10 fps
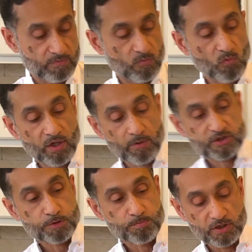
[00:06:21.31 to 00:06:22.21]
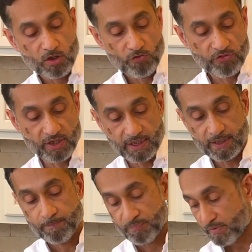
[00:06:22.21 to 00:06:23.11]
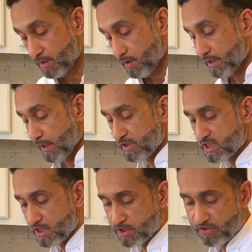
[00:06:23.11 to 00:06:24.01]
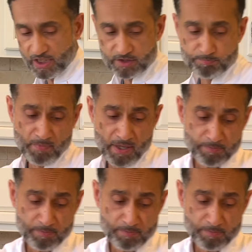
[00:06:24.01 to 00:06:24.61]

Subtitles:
why not just put the whole thing in? There is such a thing as maybe